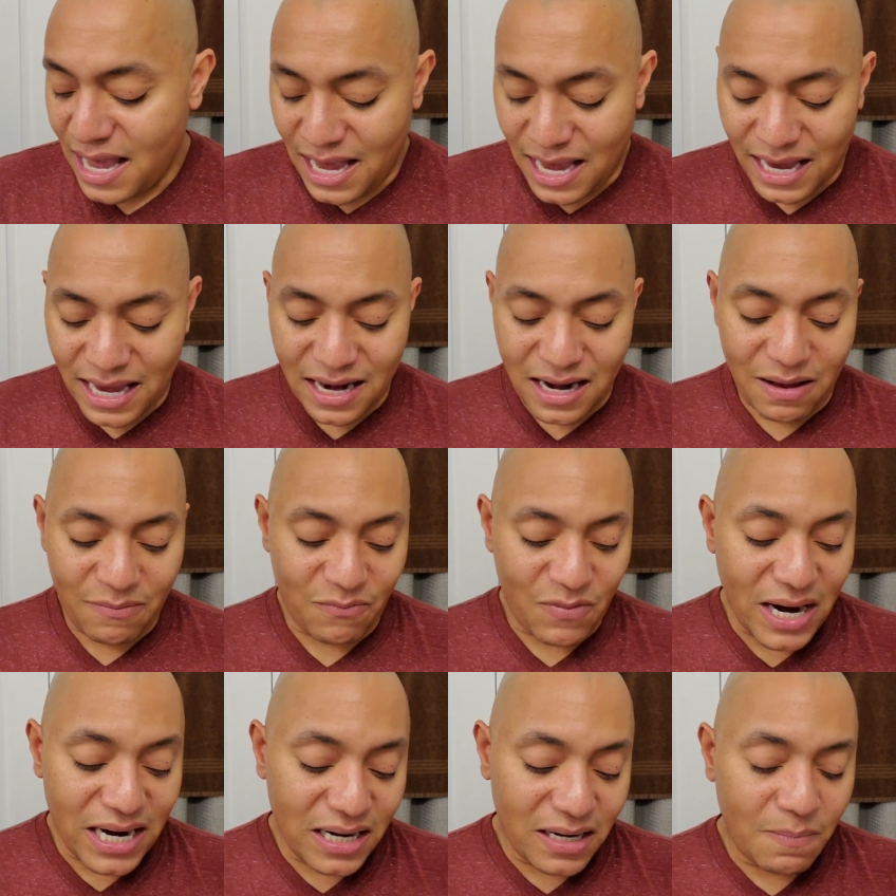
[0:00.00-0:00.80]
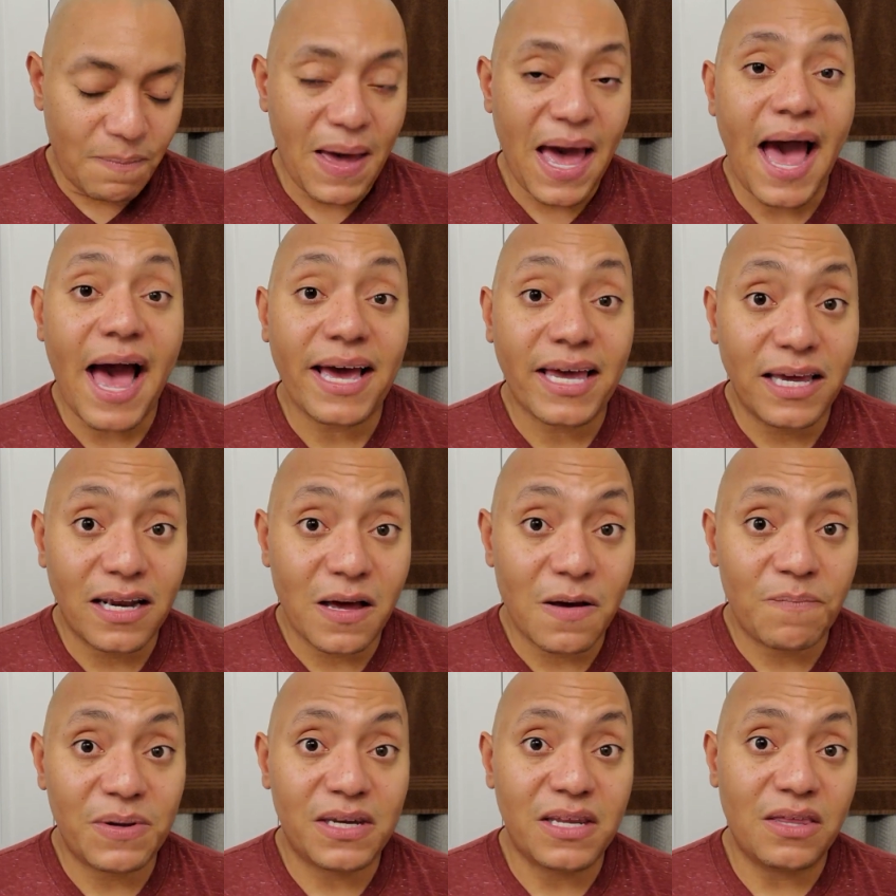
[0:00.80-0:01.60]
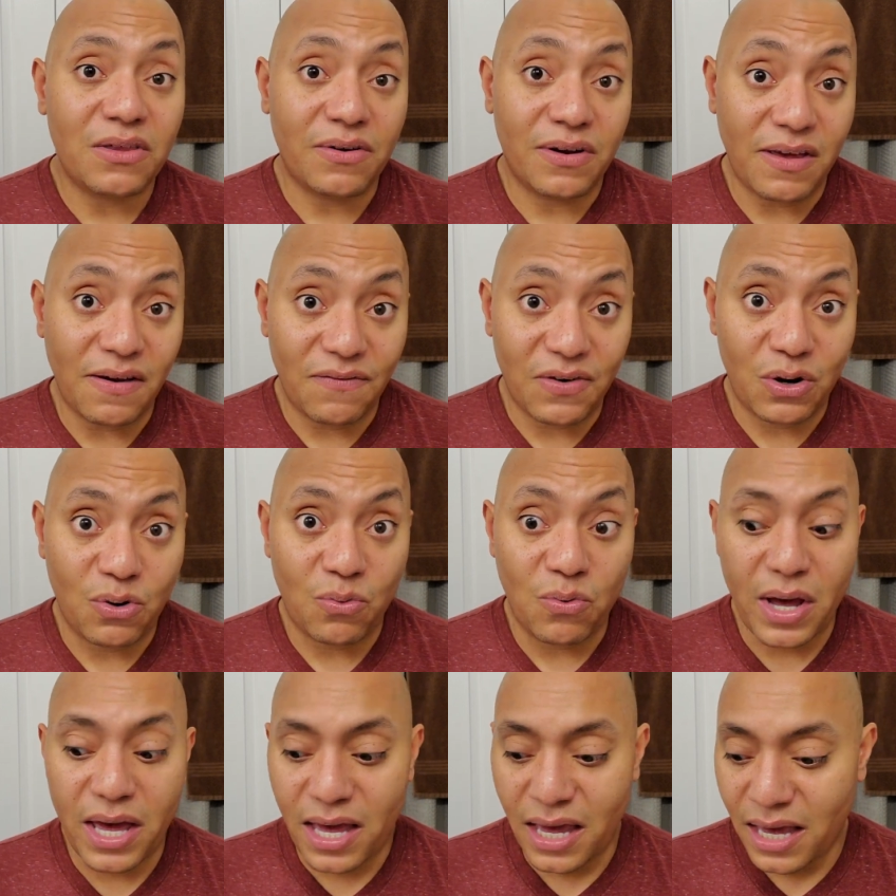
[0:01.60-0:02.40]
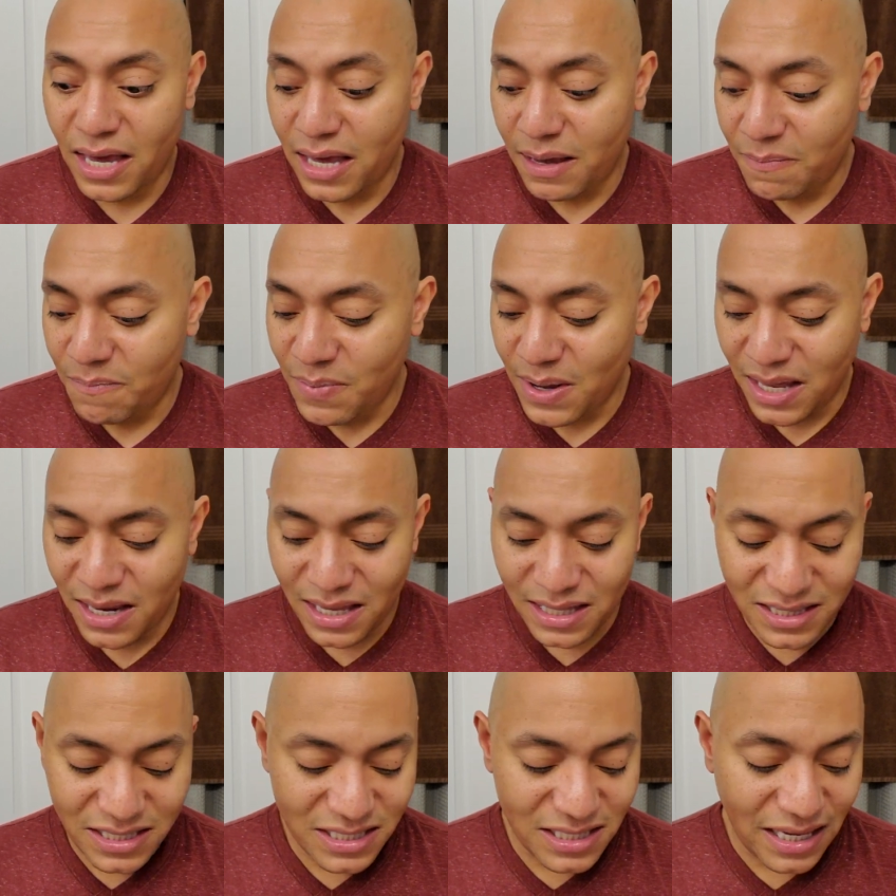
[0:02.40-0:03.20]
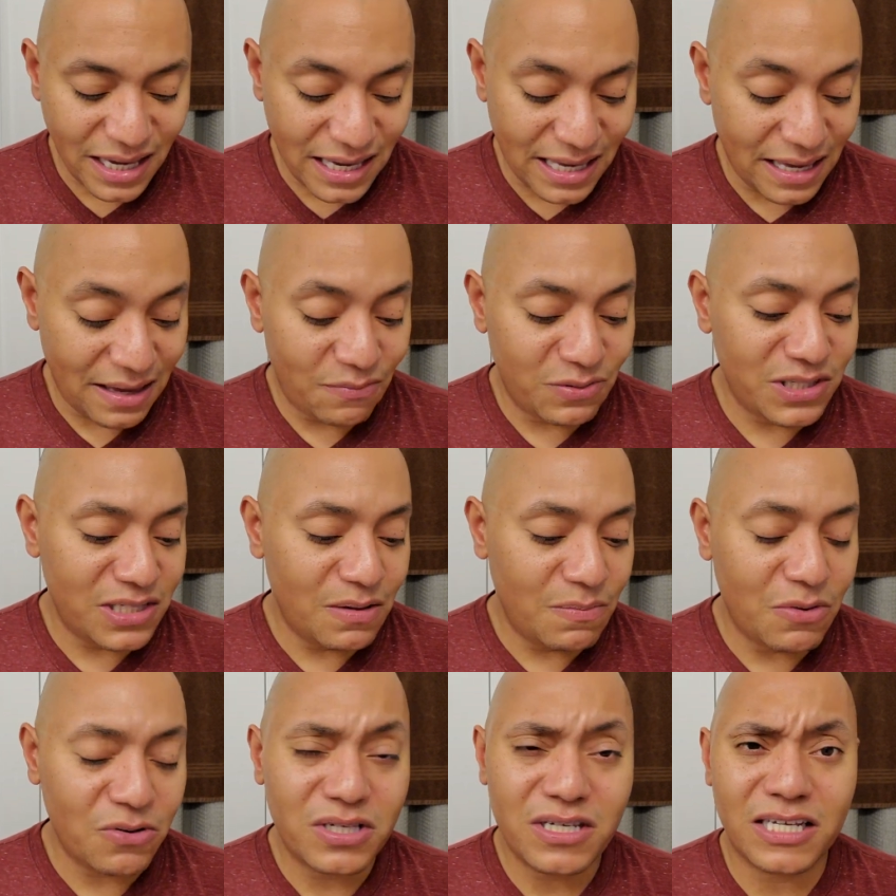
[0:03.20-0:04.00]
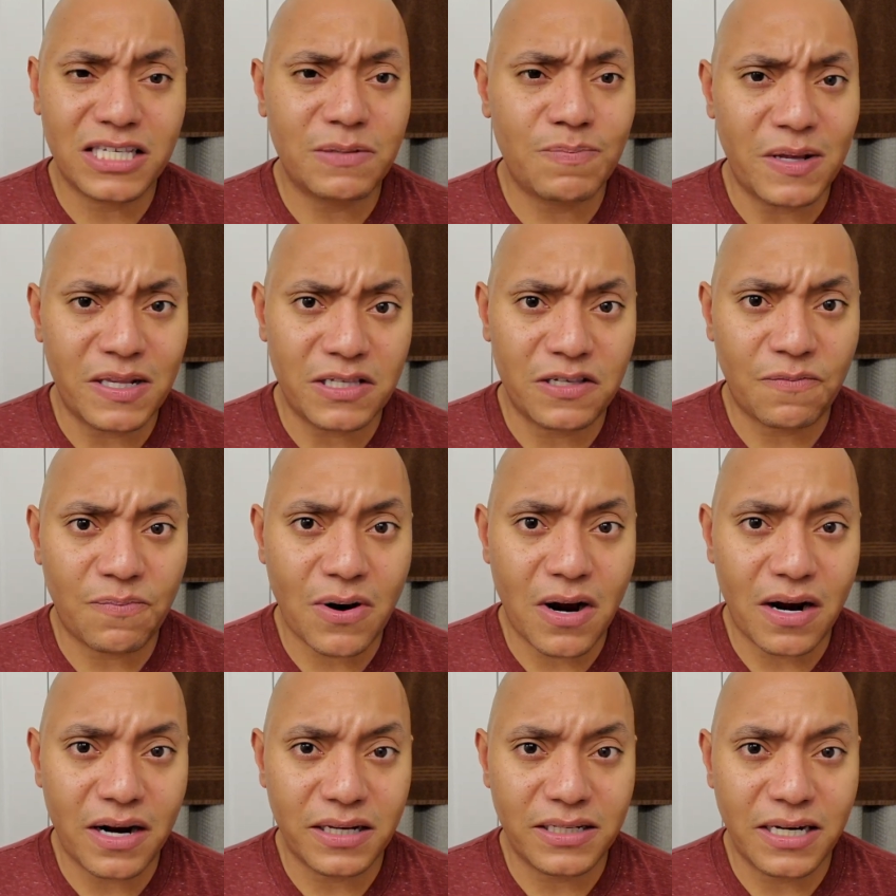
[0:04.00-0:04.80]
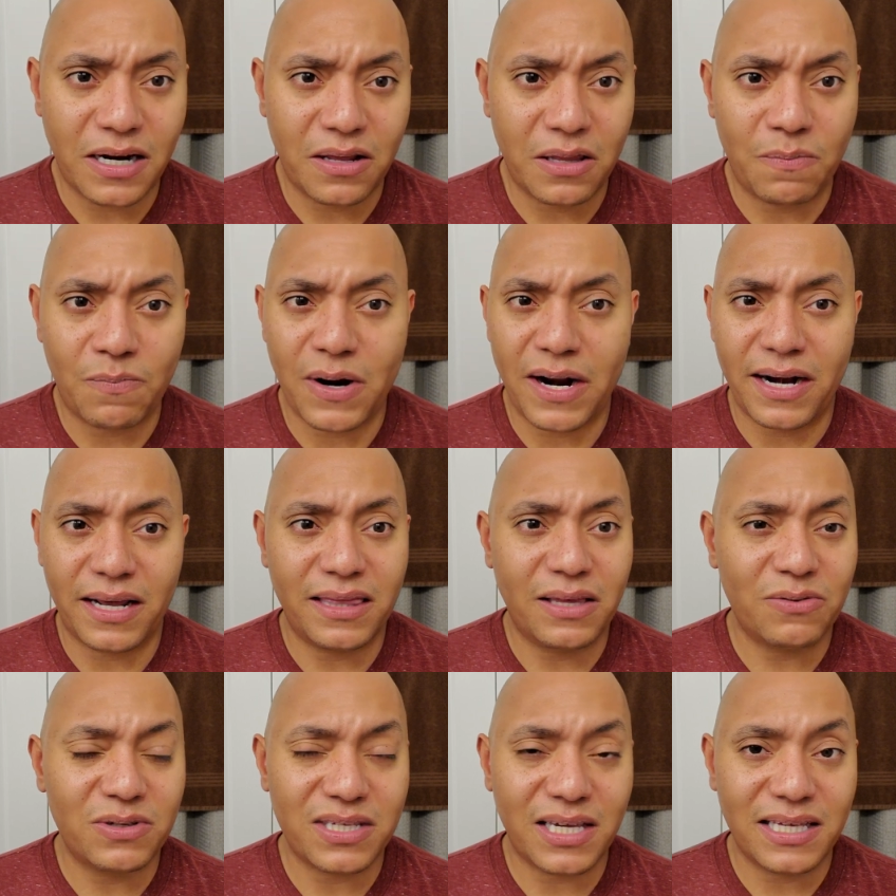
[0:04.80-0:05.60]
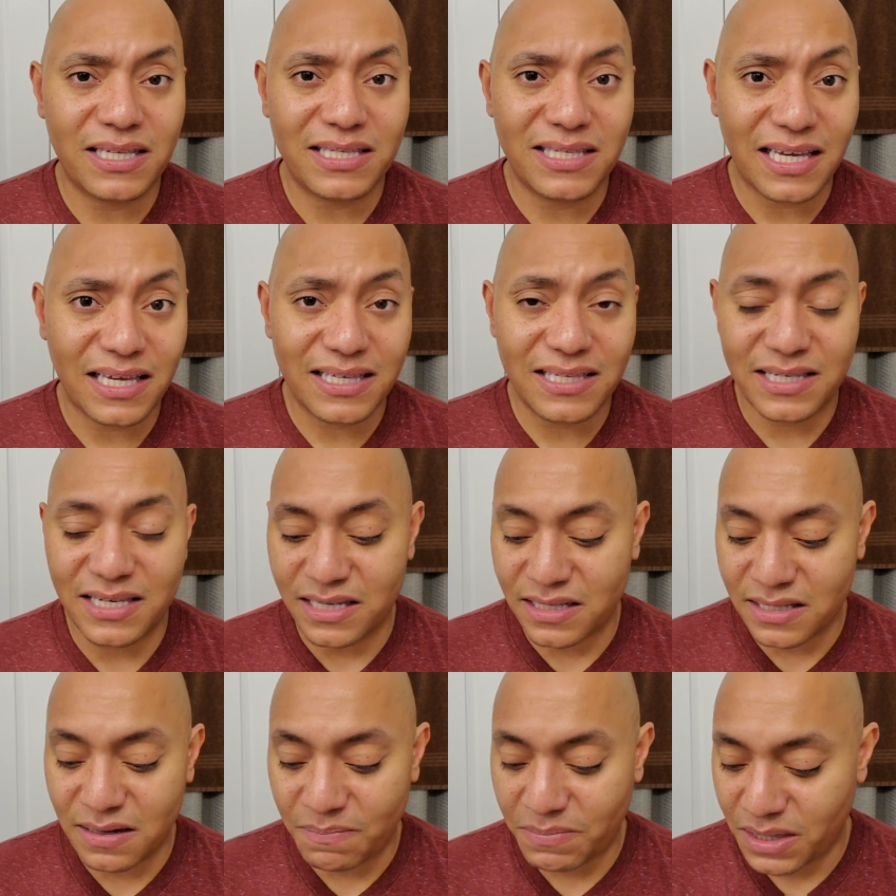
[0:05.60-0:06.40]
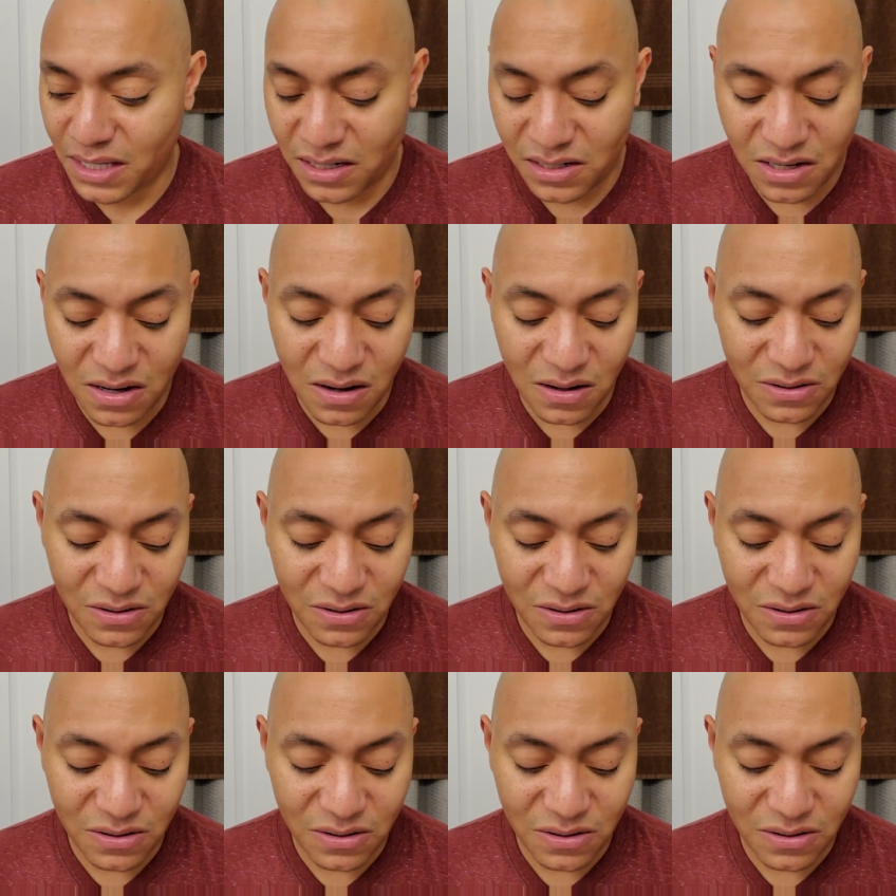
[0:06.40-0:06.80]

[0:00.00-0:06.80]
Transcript: And I'm ready to pack it up and either give it away, but it's like, it was the most expensive product out of the brand. I think it was like $60 something.